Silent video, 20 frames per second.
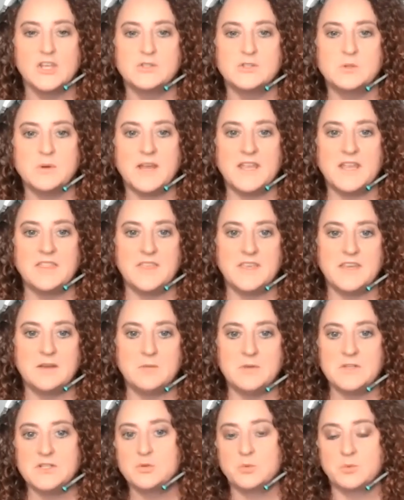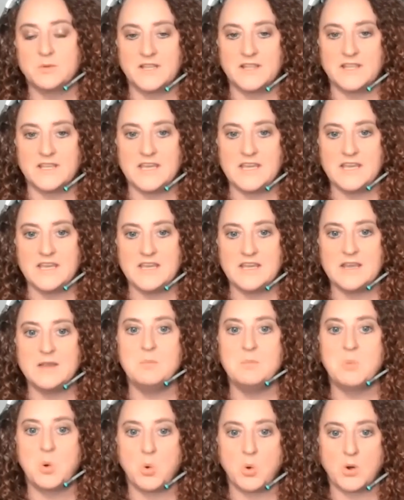So I think what's really
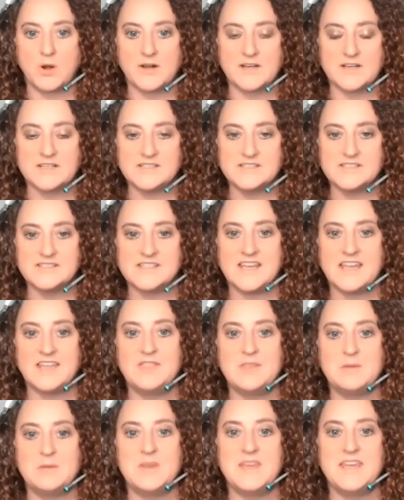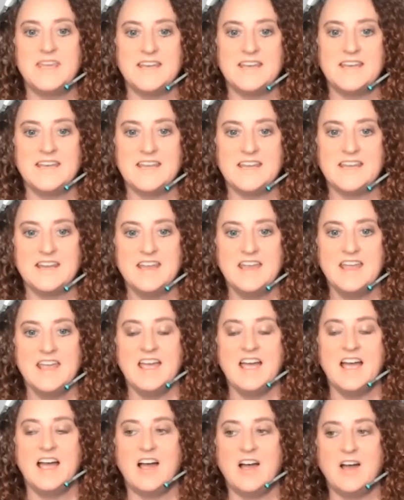important at the beginning
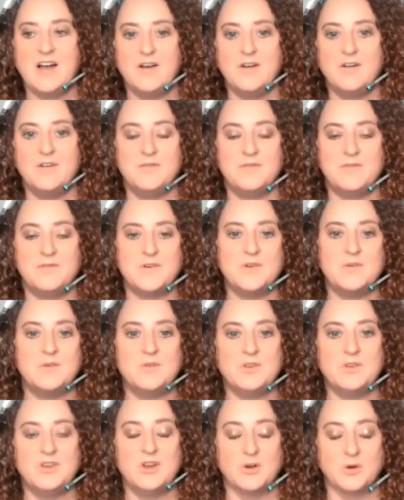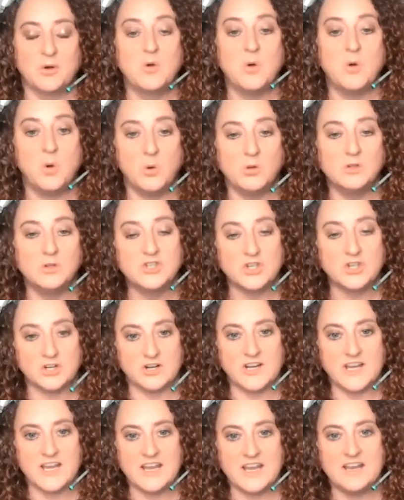of your goal
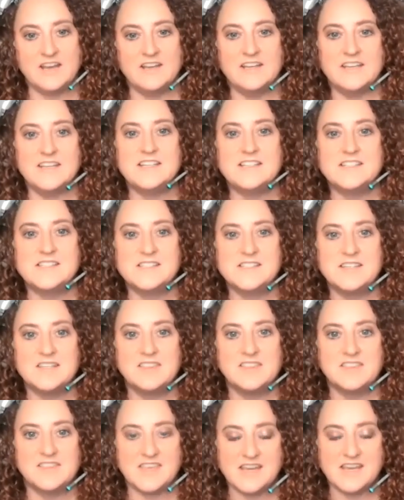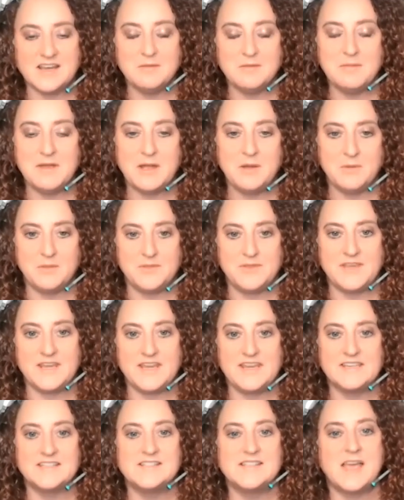journey is to think about
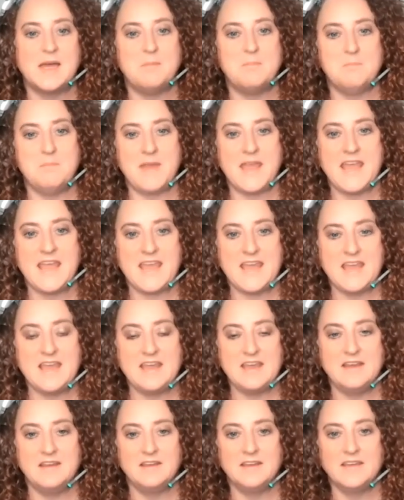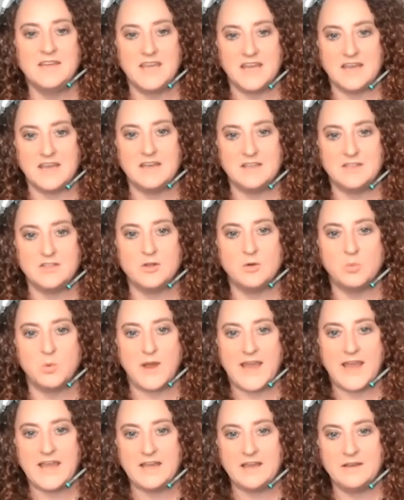things that may get in the
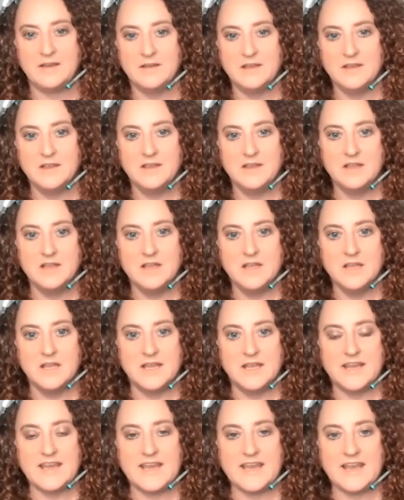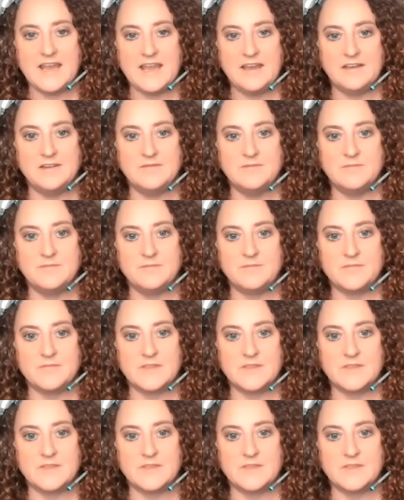way. And